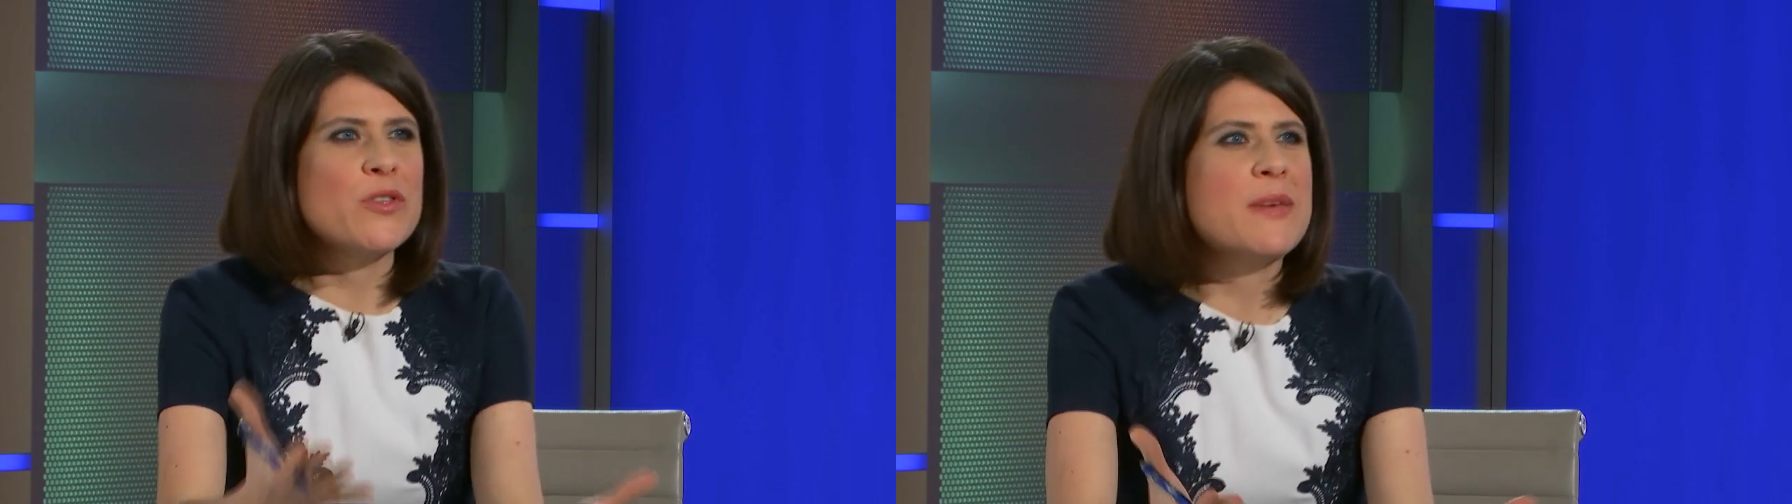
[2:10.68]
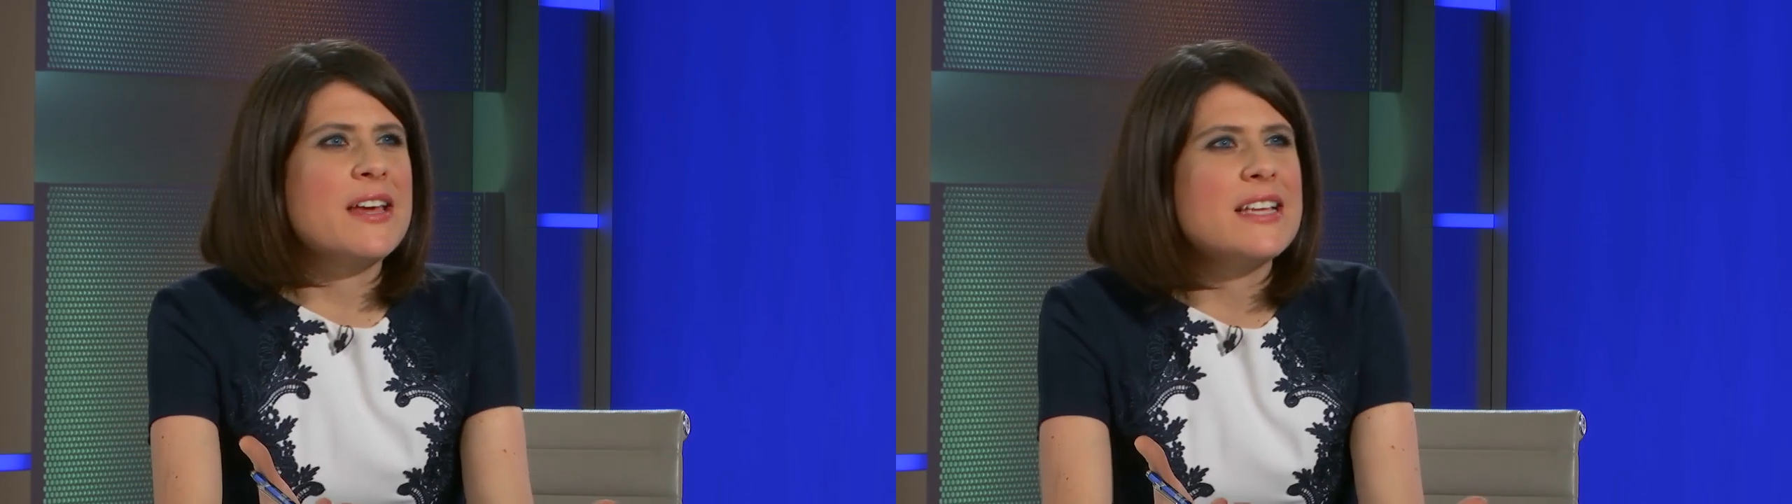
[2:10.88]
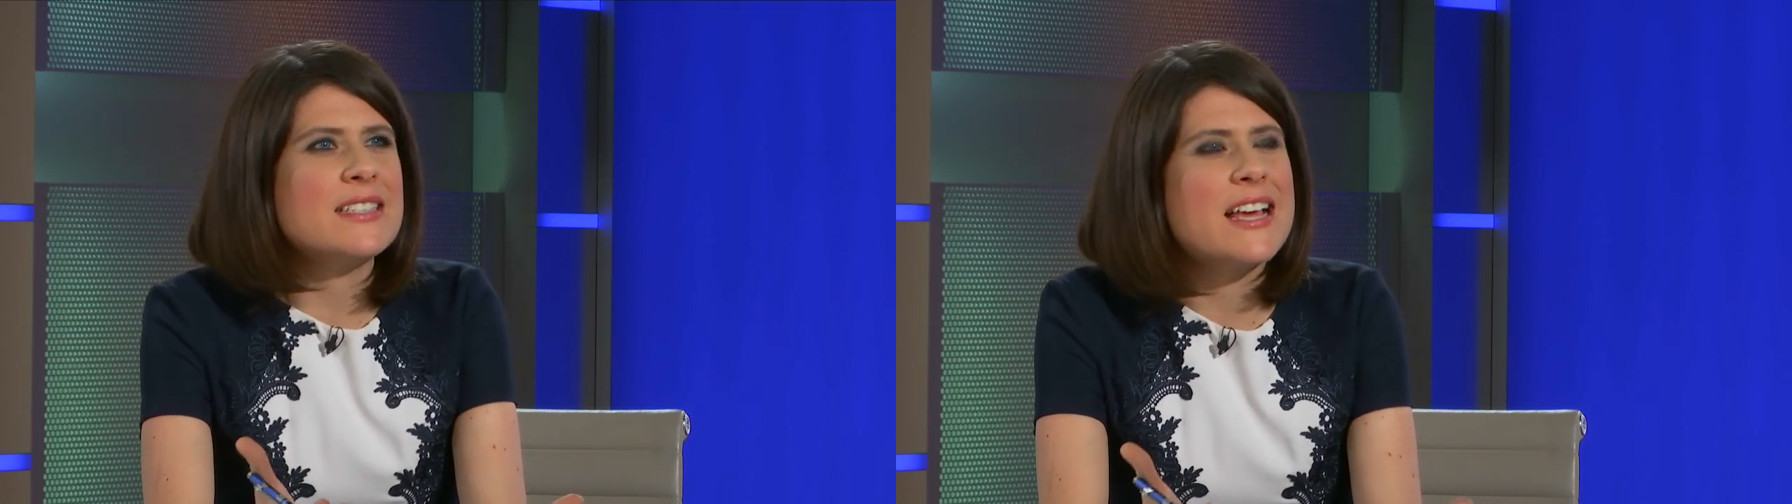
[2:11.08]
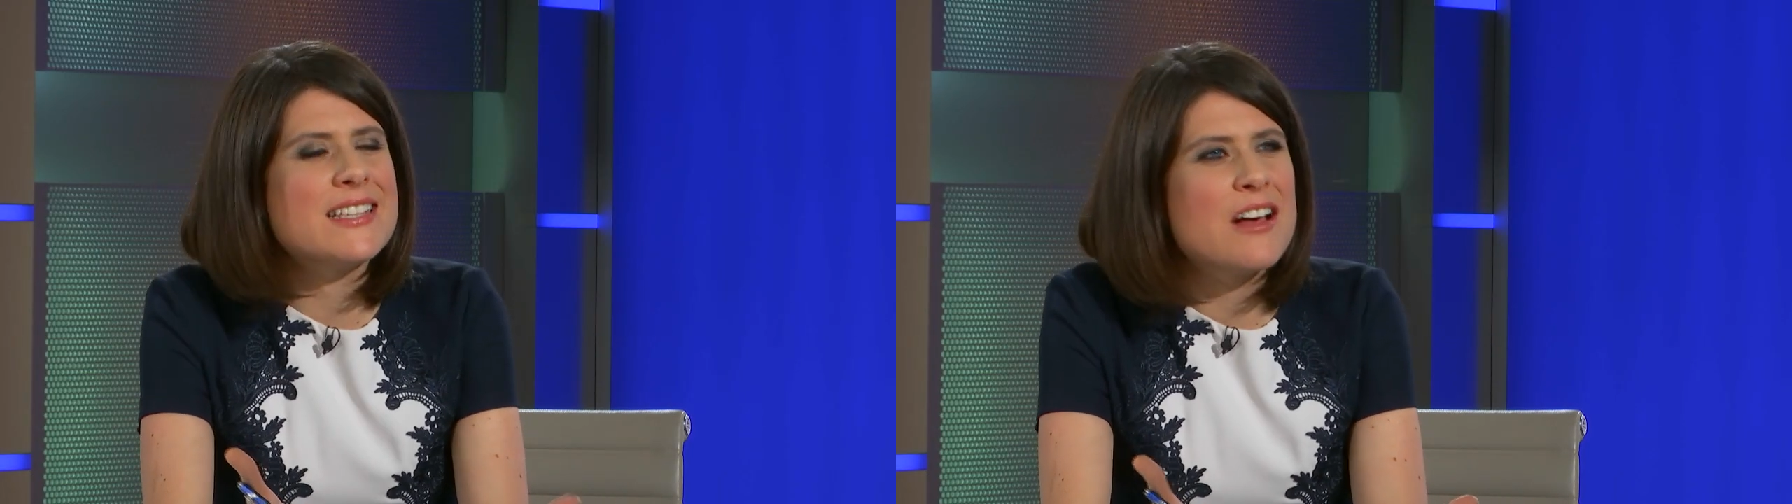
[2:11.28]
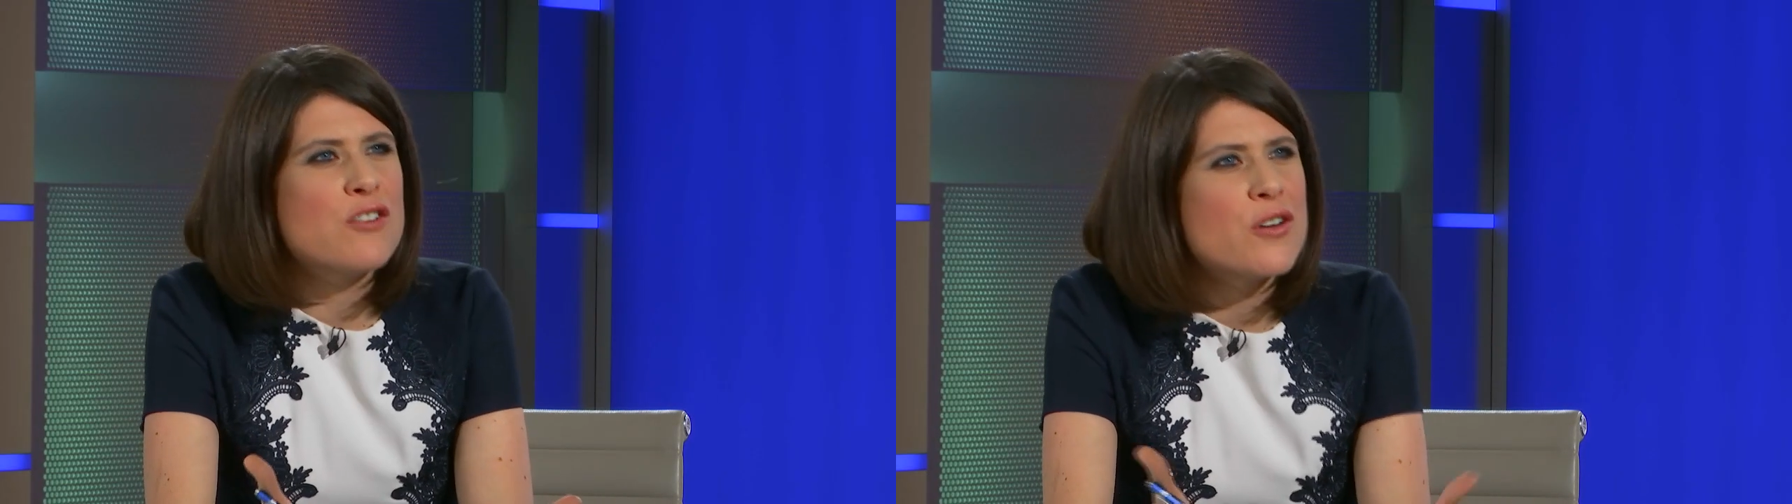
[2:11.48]
with me,
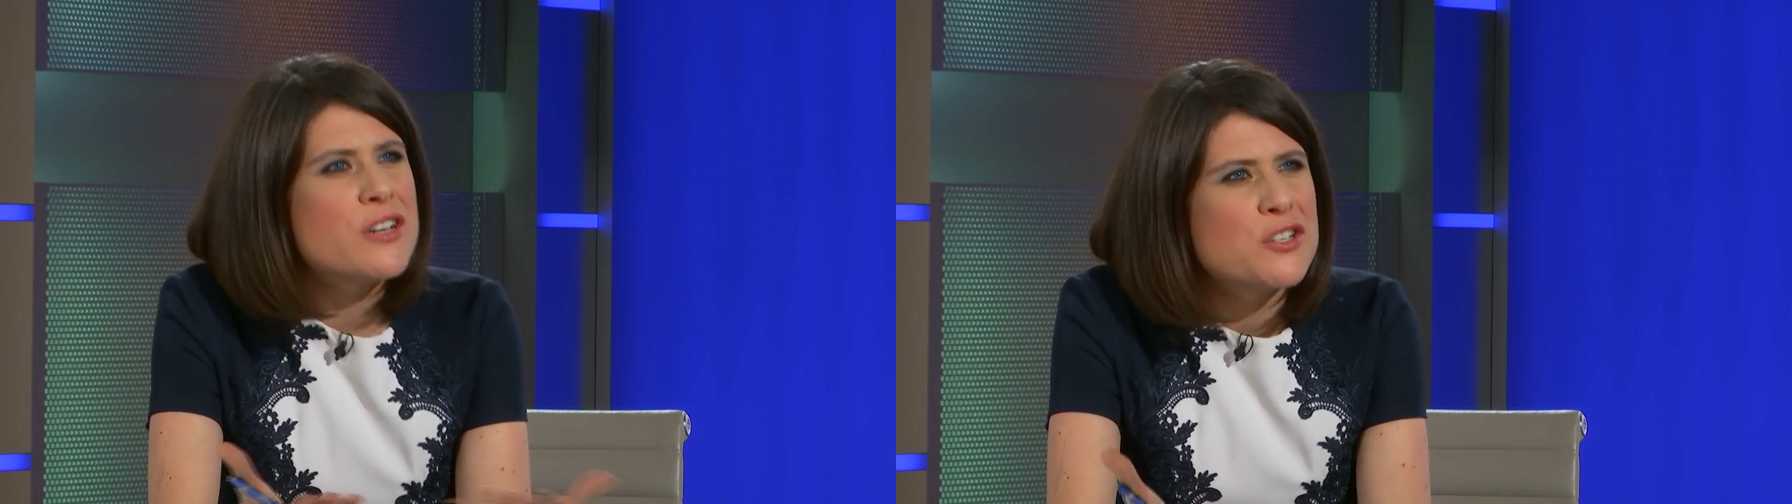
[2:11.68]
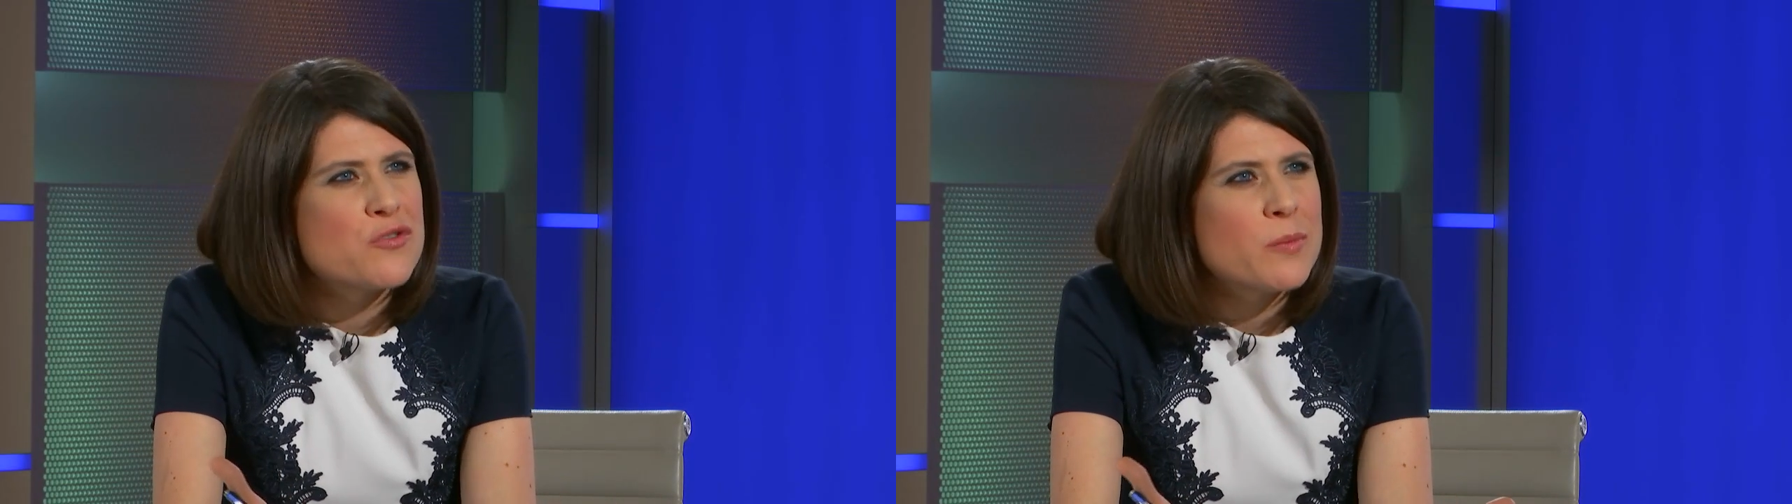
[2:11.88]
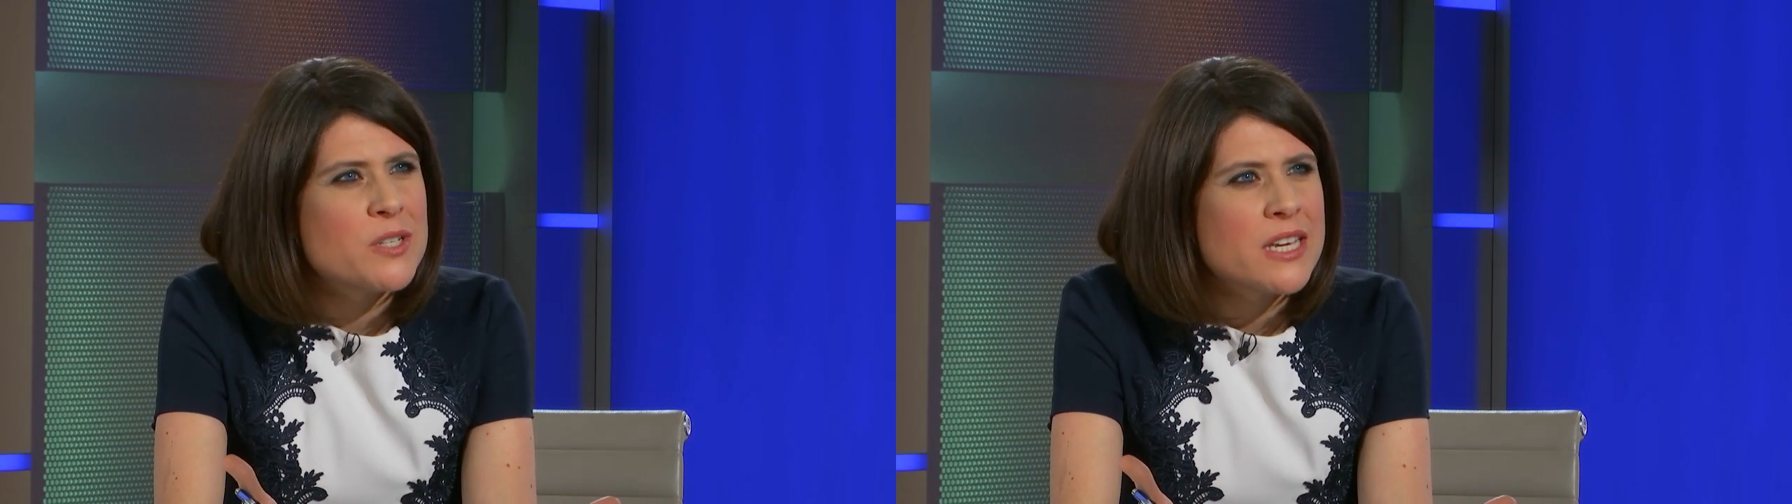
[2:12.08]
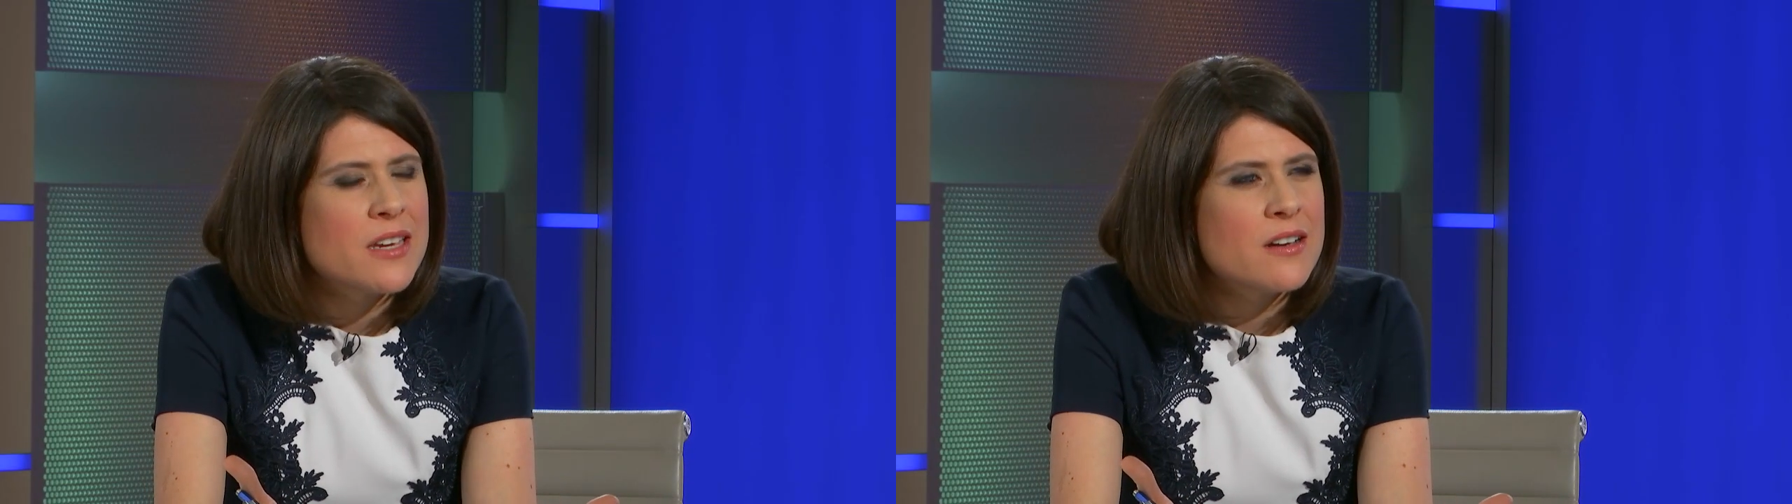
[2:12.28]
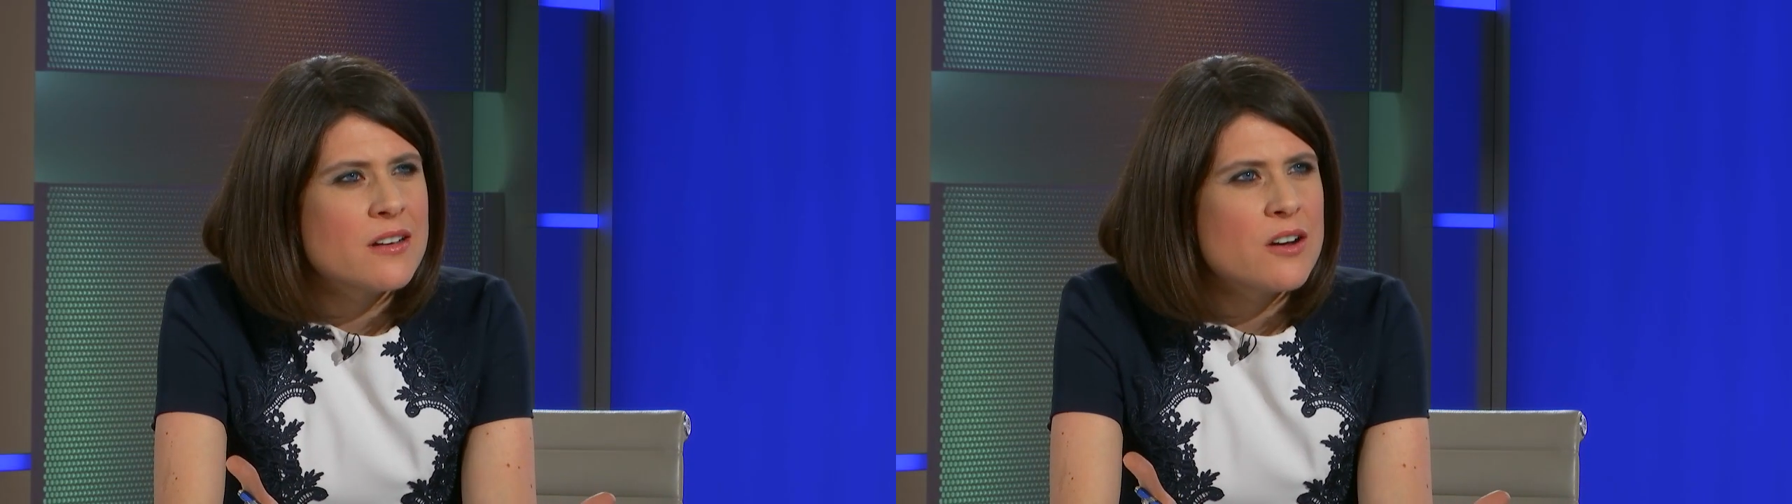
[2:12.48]
is Alcon a disruptor
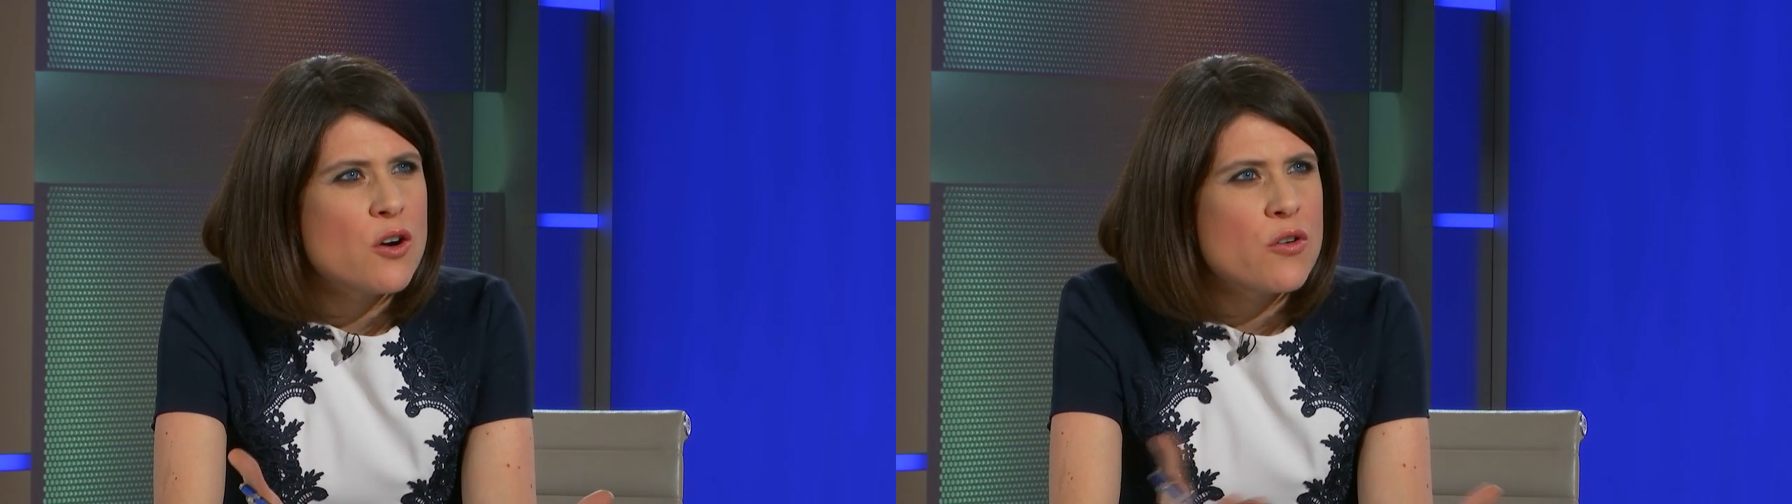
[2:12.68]
here,